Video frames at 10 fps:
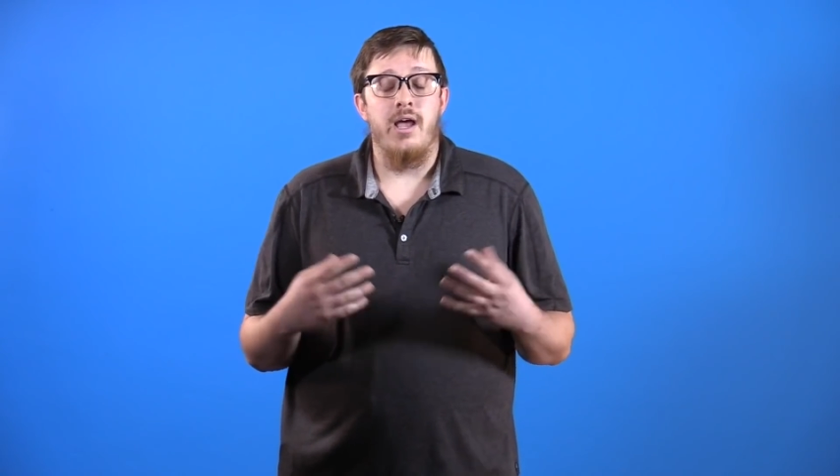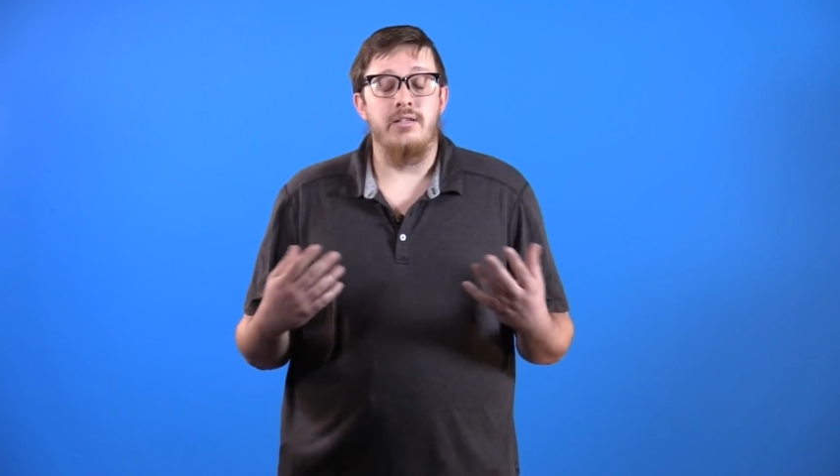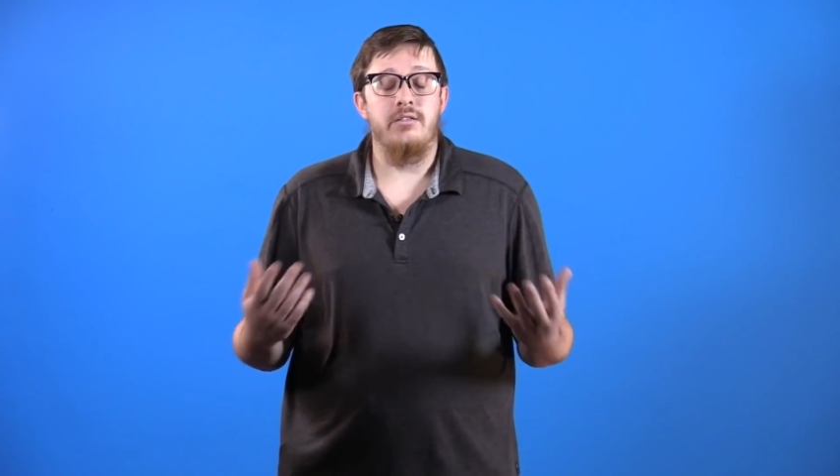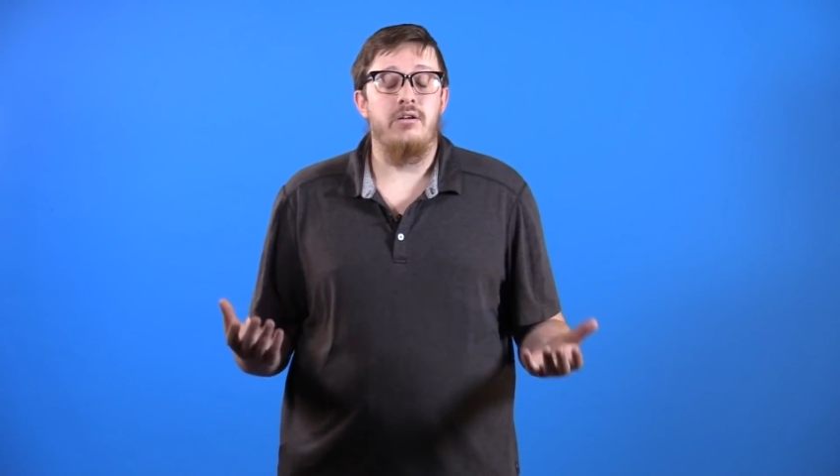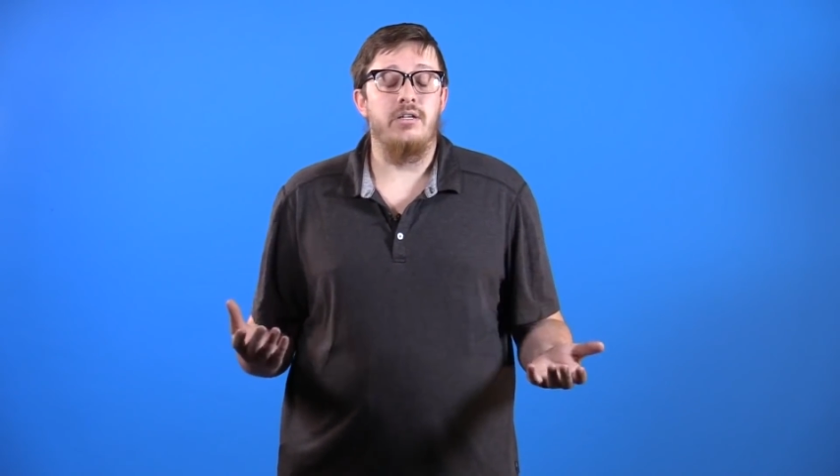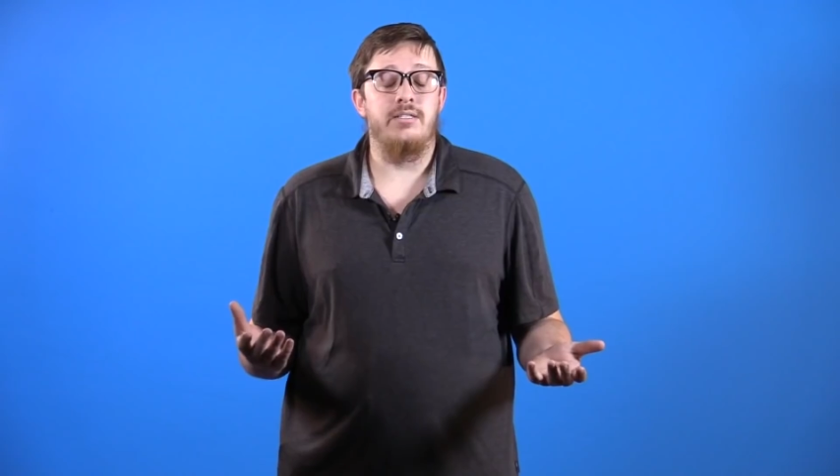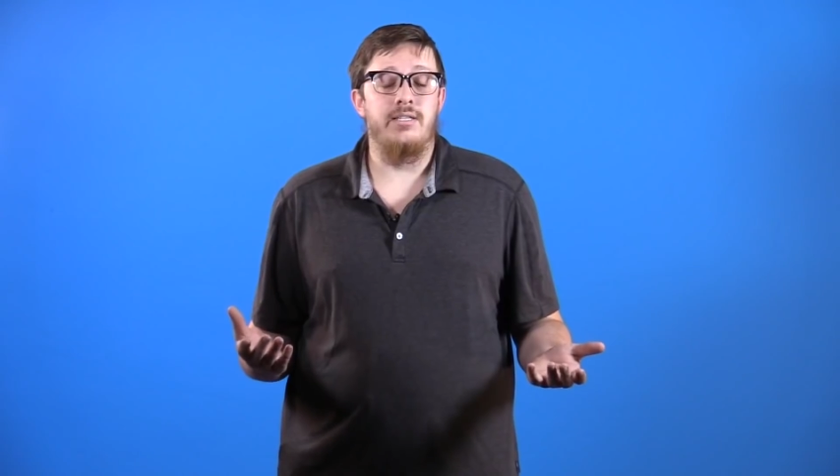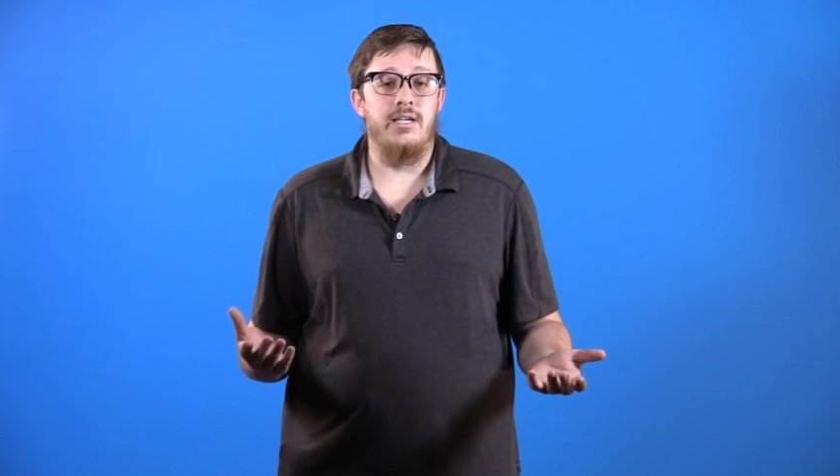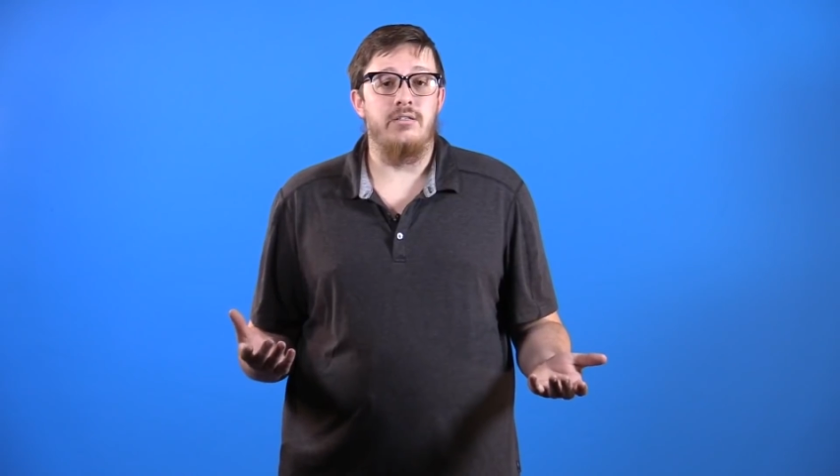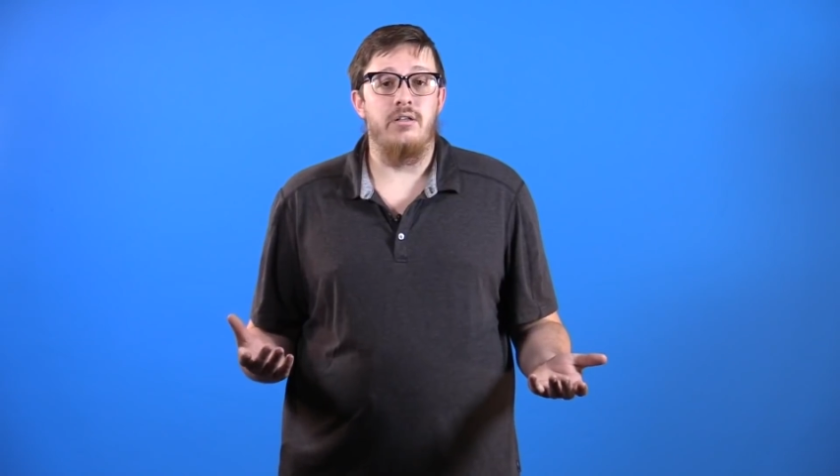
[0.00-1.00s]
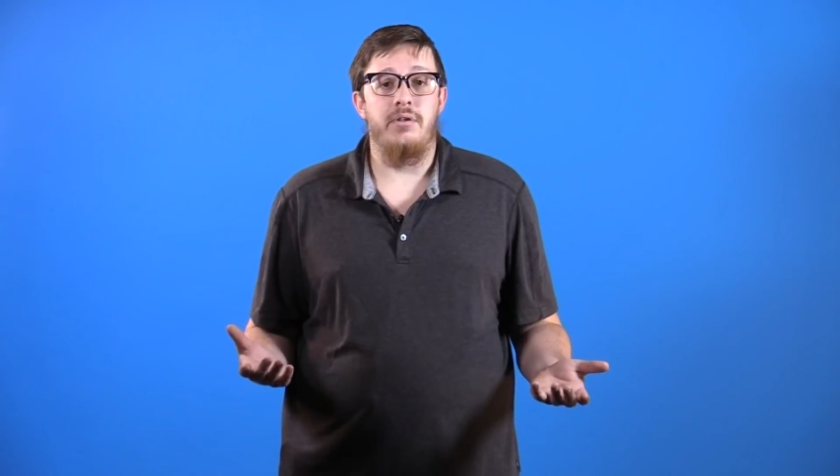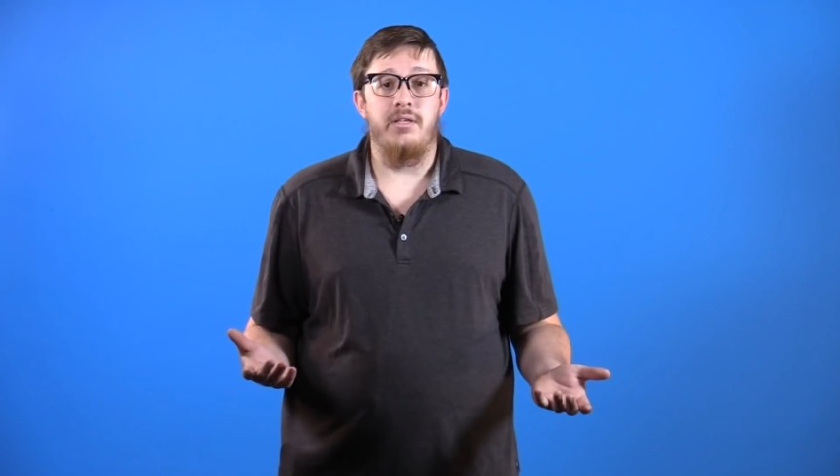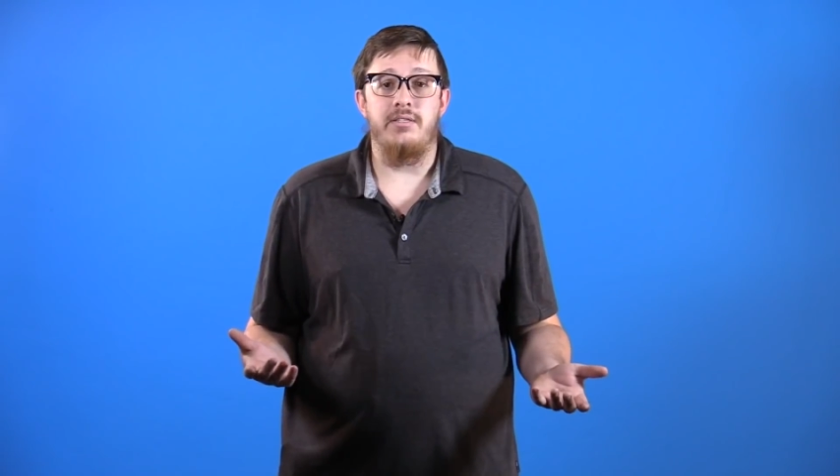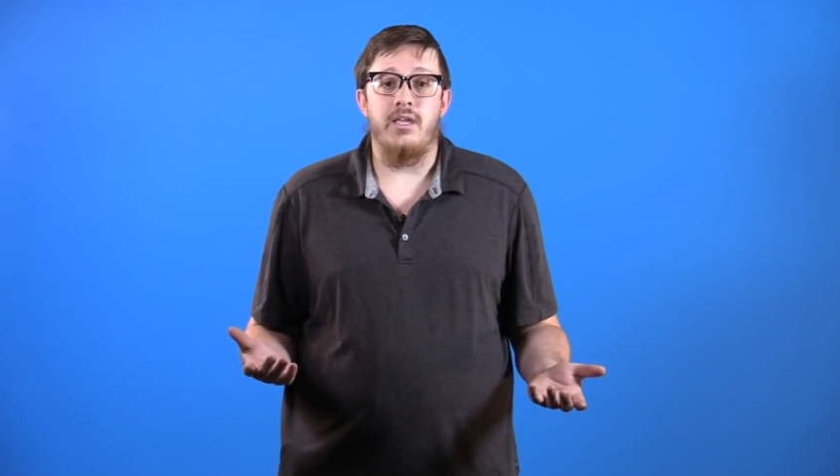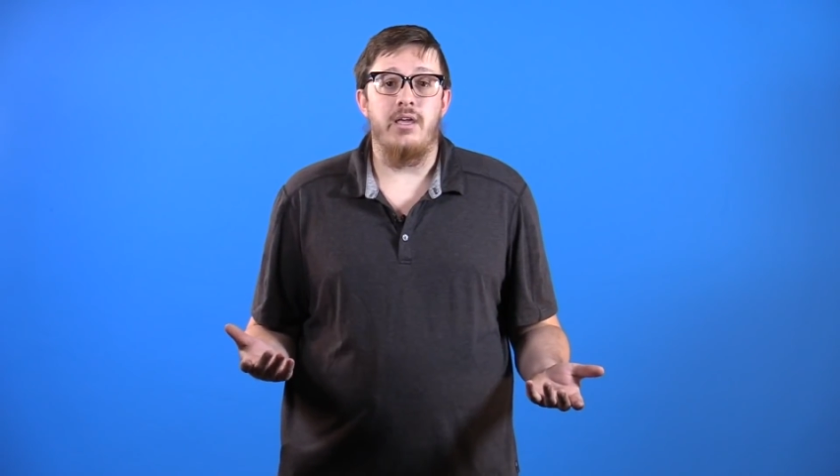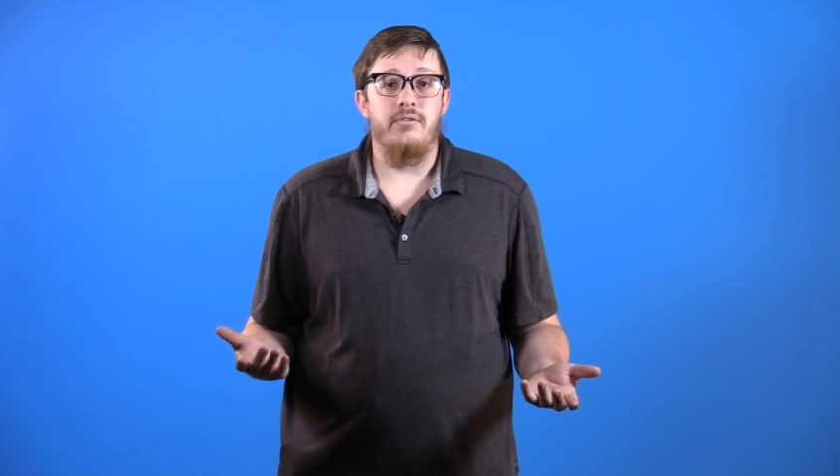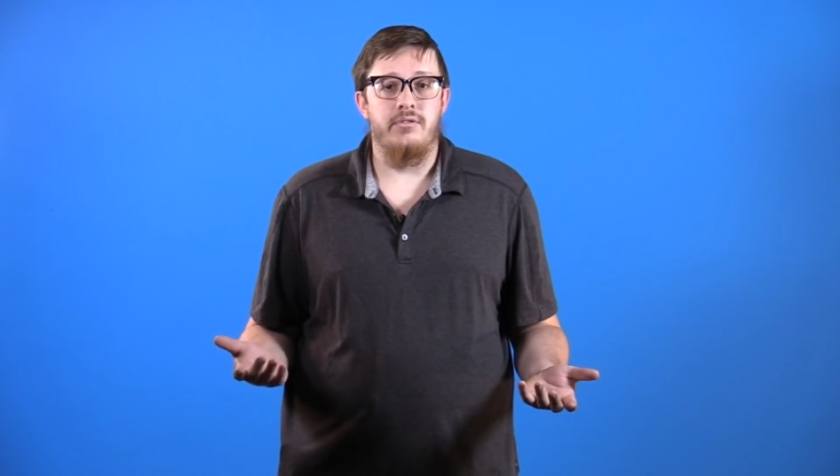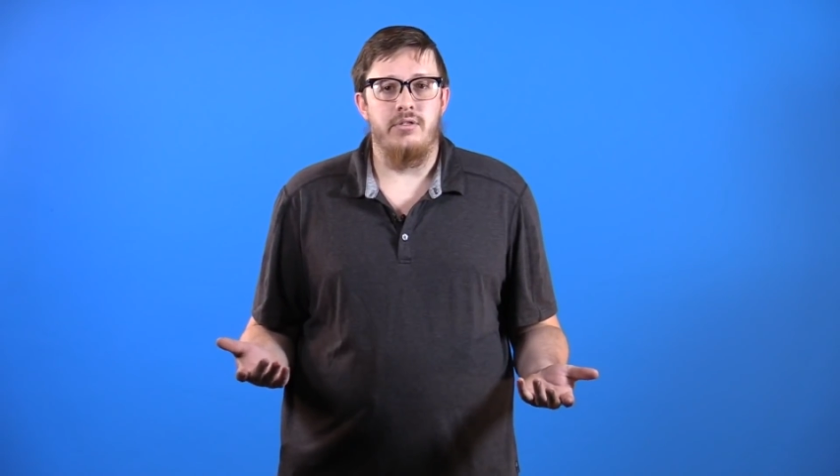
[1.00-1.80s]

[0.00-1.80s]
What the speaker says: as long as standalone indicators